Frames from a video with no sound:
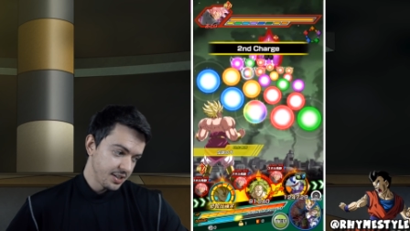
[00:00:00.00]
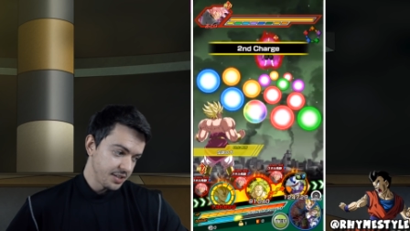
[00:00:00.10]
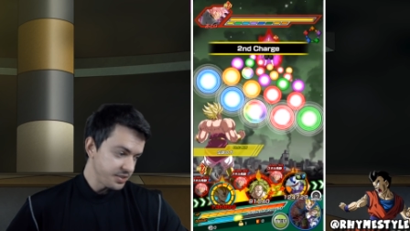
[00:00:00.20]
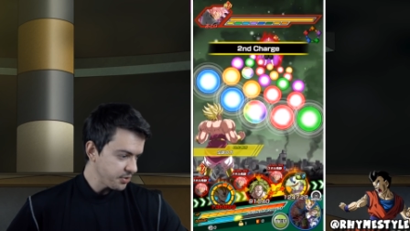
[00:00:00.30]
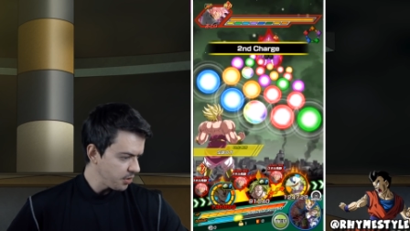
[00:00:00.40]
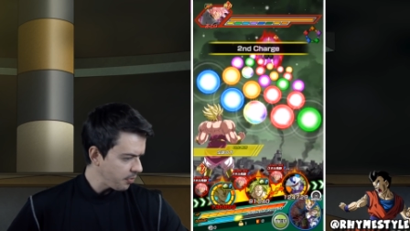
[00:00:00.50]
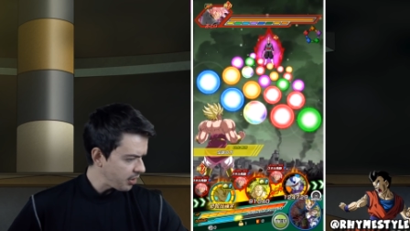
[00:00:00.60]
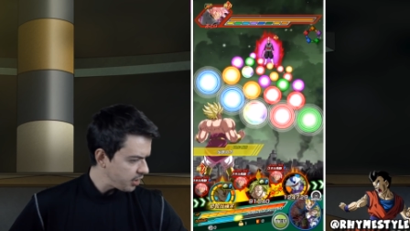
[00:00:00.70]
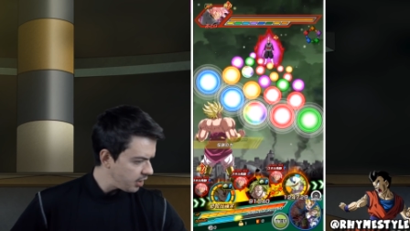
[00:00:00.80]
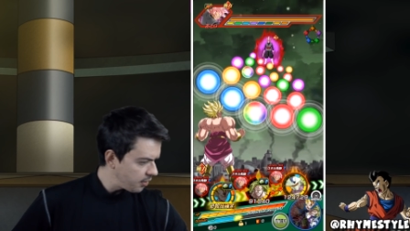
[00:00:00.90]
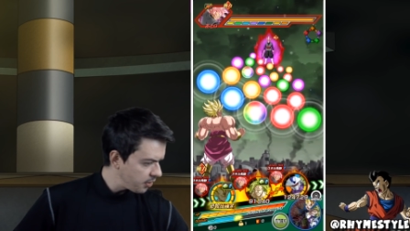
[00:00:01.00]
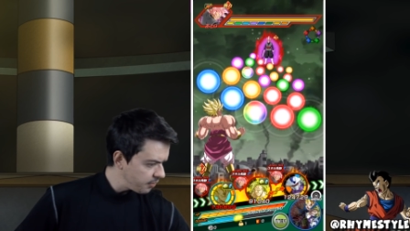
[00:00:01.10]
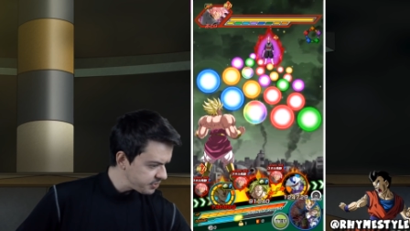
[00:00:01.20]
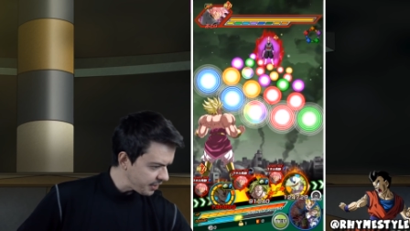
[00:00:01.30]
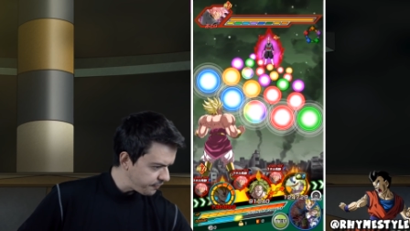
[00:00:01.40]
This is gonna be what uh,
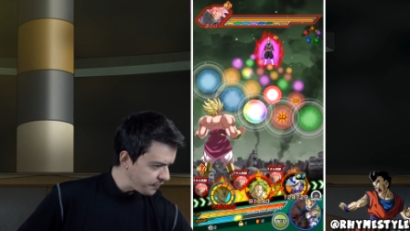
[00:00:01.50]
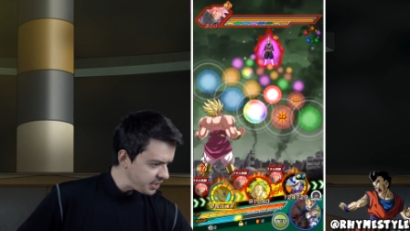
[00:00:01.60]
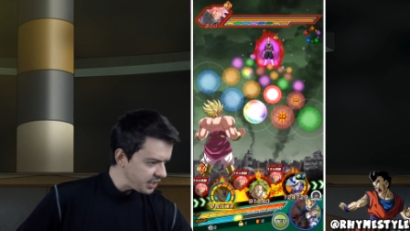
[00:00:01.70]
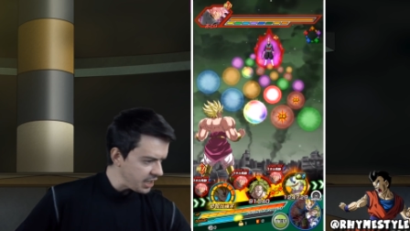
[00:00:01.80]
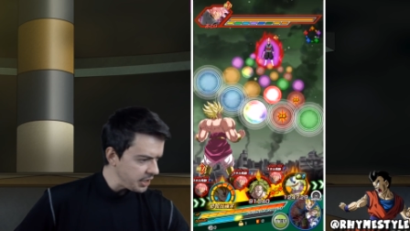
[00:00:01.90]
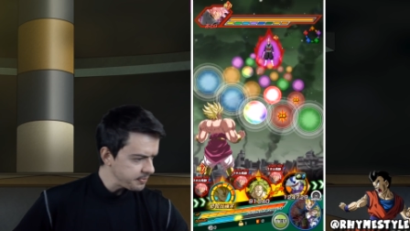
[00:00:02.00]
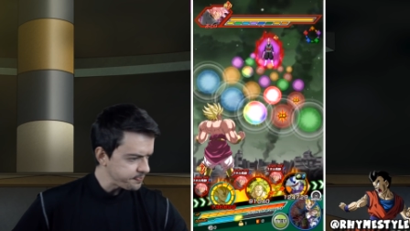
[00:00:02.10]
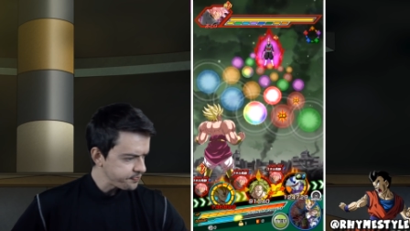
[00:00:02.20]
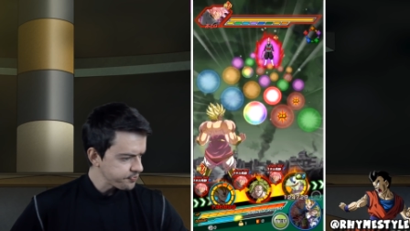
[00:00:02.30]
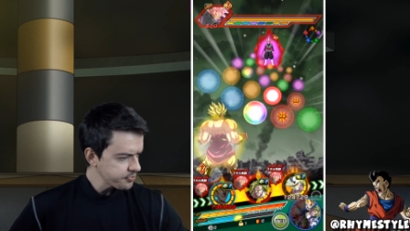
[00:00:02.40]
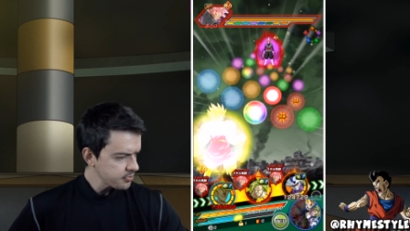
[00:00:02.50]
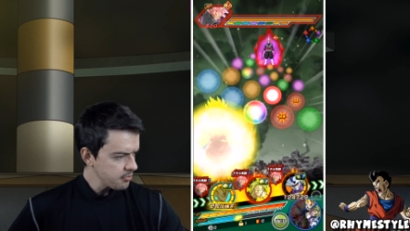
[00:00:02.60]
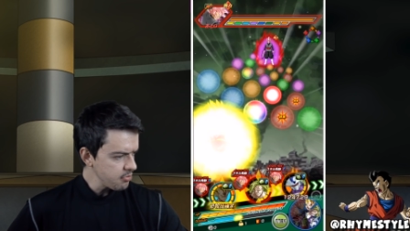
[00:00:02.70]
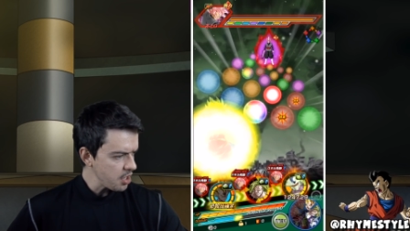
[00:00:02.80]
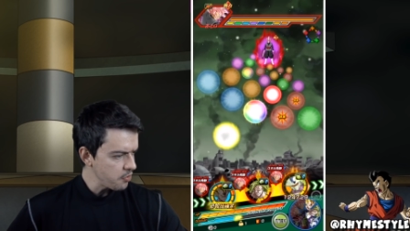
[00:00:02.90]
was that 15 key?
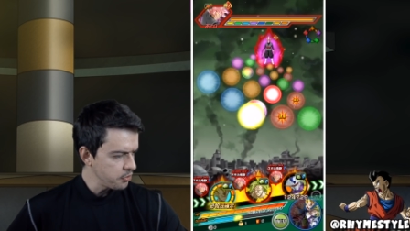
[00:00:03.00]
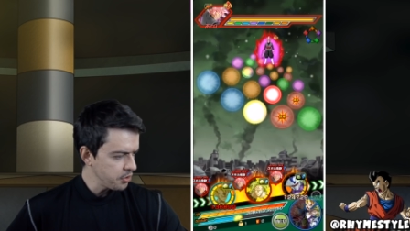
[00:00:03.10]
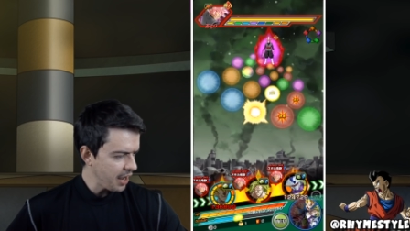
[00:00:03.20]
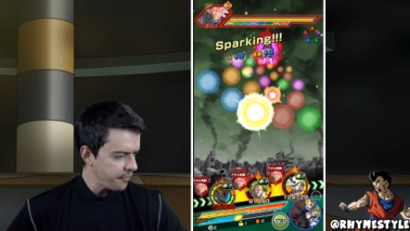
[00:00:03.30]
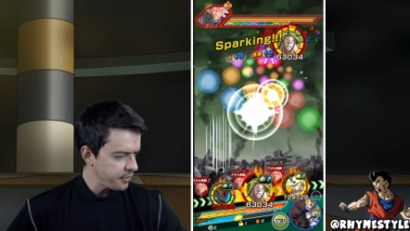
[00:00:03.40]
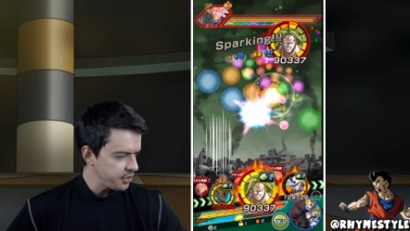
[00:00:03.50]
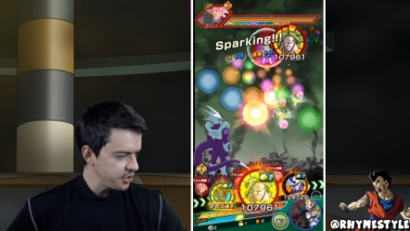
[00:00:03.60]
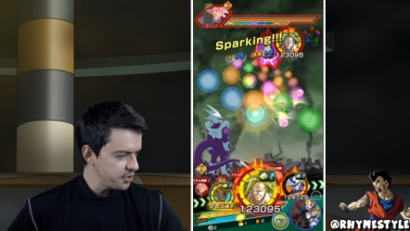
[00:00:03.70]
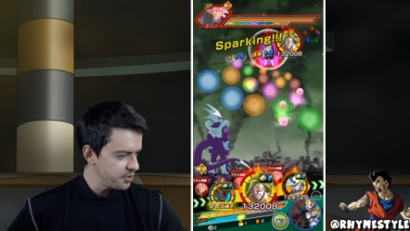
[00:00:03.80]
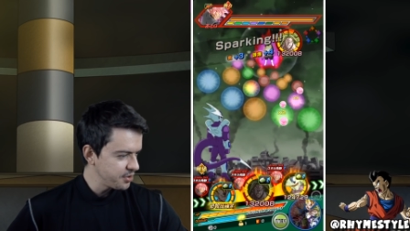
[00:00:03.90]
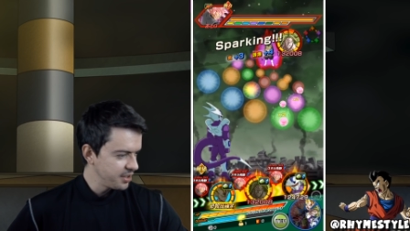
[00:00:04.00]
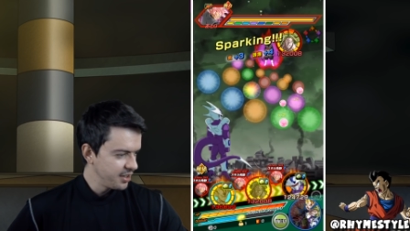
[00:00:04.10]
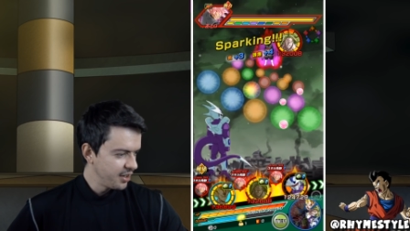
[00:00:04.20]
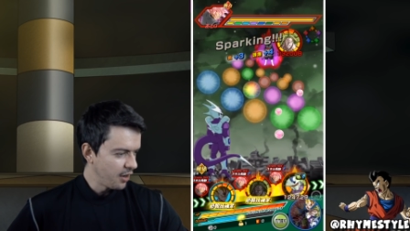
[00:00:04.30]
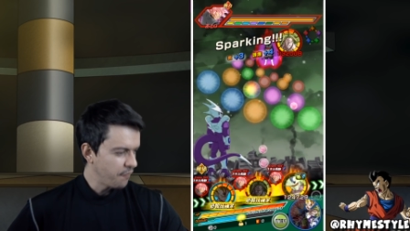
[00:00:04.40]
We'll do that for you.
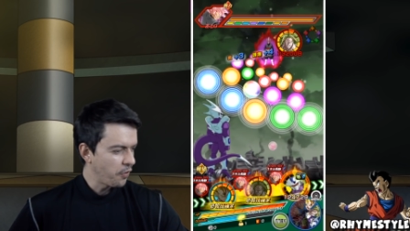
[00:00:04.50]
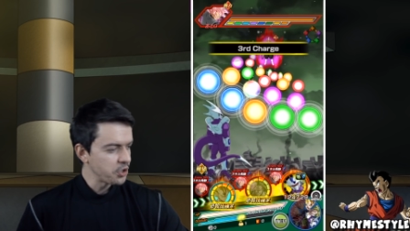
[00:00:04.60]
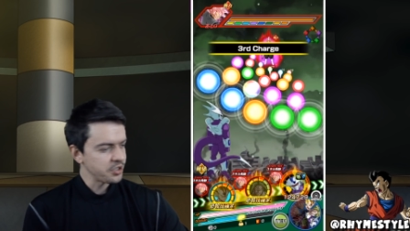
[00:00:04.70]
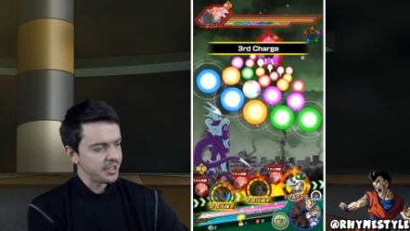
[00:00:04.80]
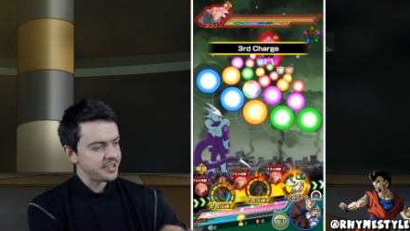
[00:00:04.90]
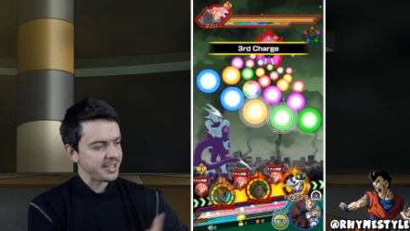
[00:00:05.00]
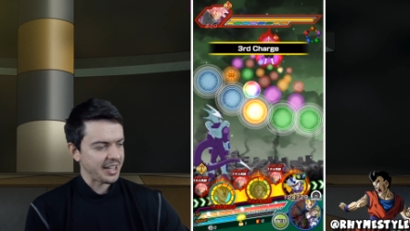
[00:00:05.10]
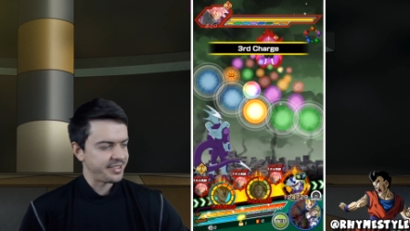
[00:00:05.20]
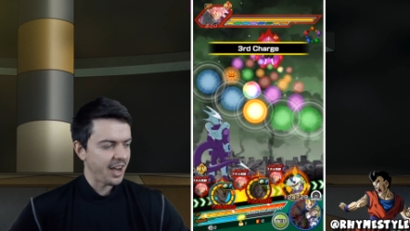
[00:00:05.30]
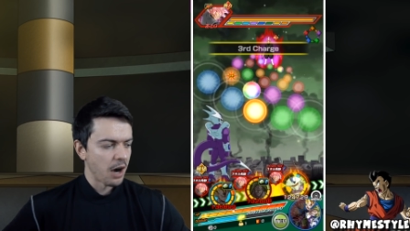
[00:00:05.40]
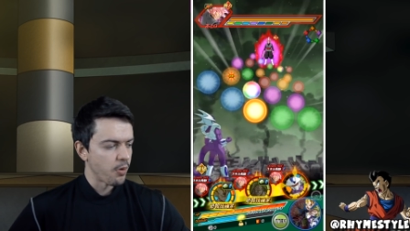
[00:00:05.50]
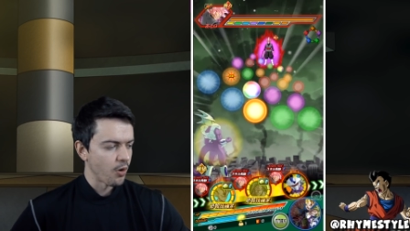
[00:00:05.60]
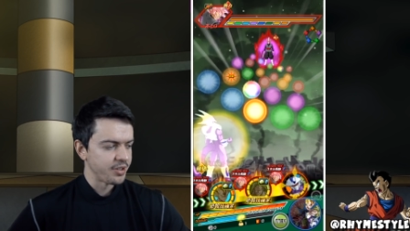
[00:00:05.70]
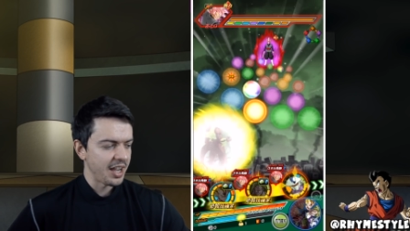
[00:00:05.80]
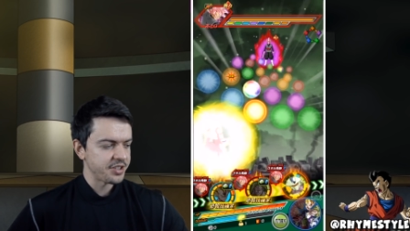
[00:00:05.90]
Unfortunately, this is like a terrible
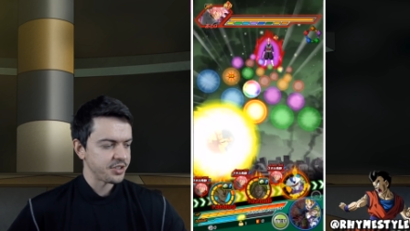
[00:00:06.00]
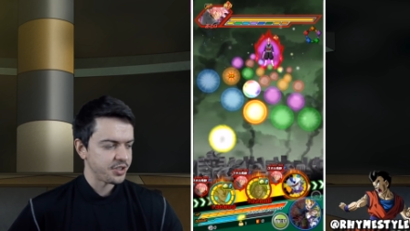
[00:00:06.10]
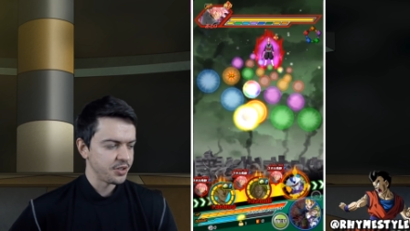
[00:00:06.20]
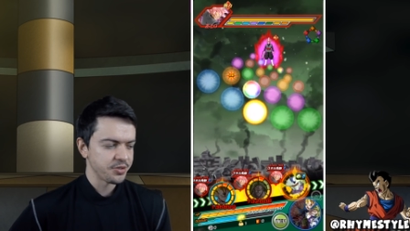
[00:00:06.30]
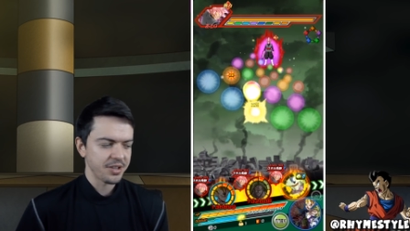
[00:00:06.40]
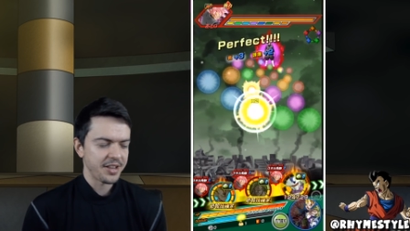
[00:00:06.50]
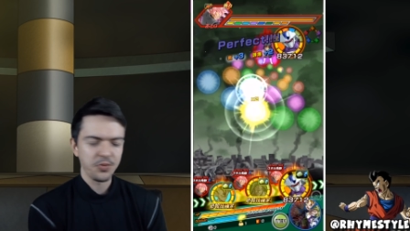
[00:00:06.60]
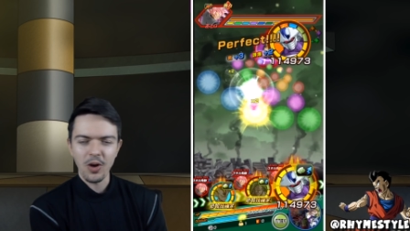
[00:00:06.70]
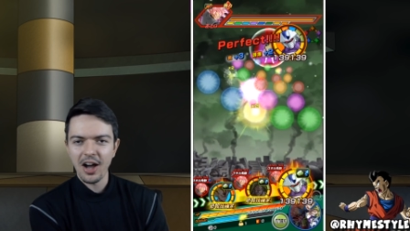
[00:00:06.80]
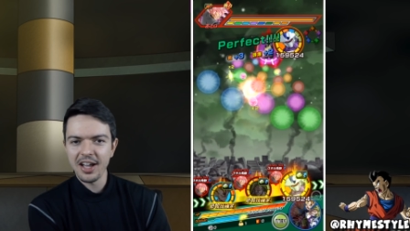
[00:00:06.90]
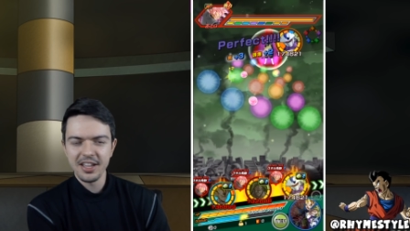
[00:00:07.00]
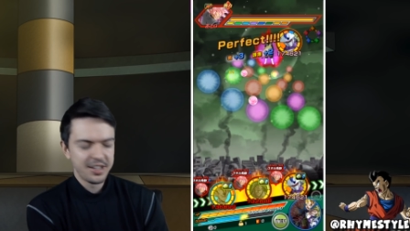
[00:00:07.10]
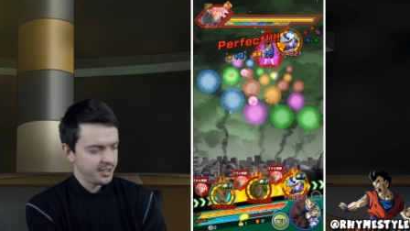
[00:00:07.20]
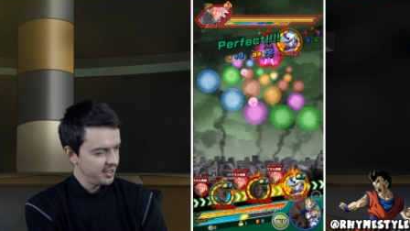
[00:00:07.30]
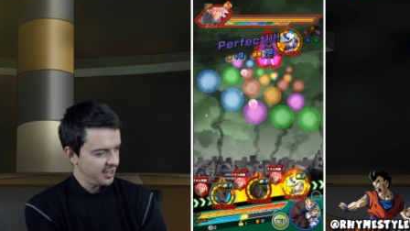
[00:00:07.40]
rotation too, so that's why.
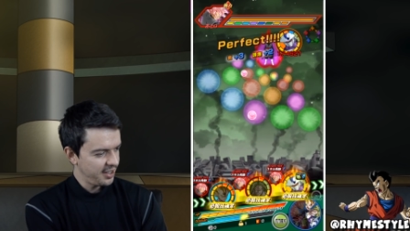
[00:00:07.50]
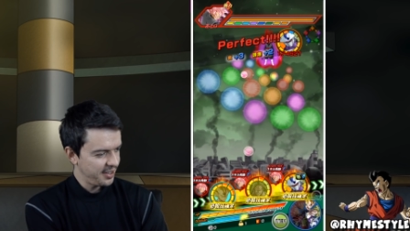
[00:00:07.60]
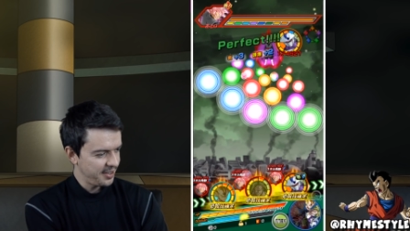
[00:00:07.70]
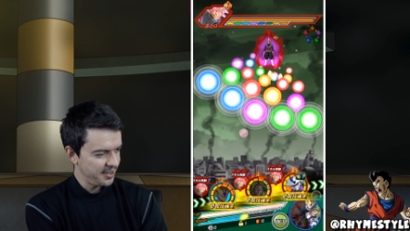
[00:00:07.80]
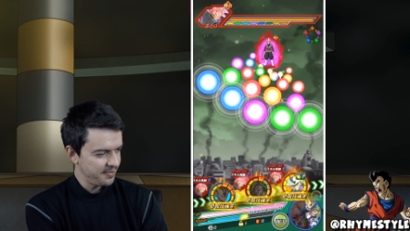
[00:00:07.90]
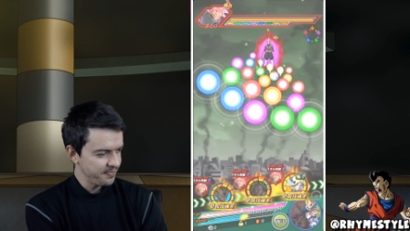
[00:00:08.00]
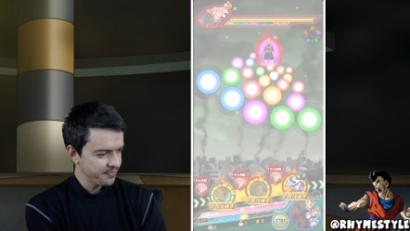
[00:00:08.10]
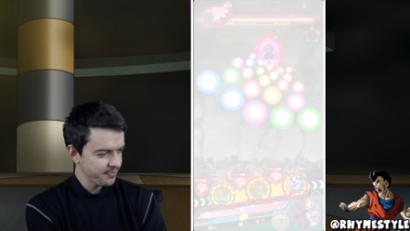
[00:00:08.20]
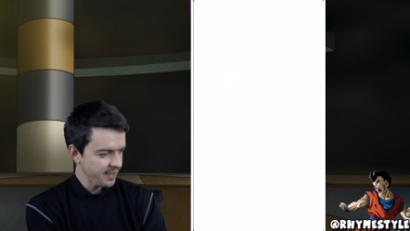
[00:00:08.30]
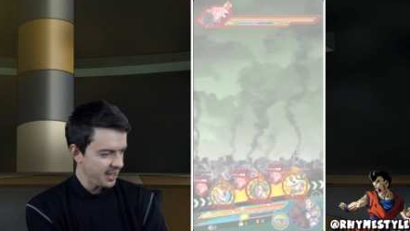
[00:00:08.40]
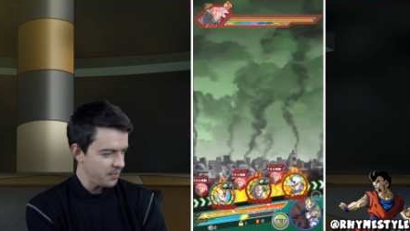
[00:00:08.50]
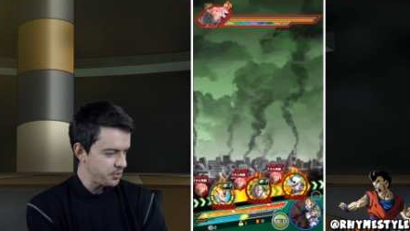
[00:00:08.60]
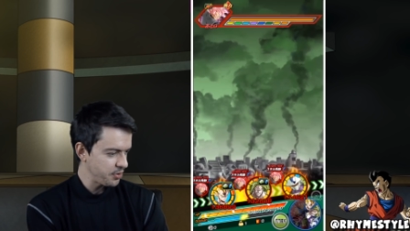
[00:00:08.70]
Um, and then we'll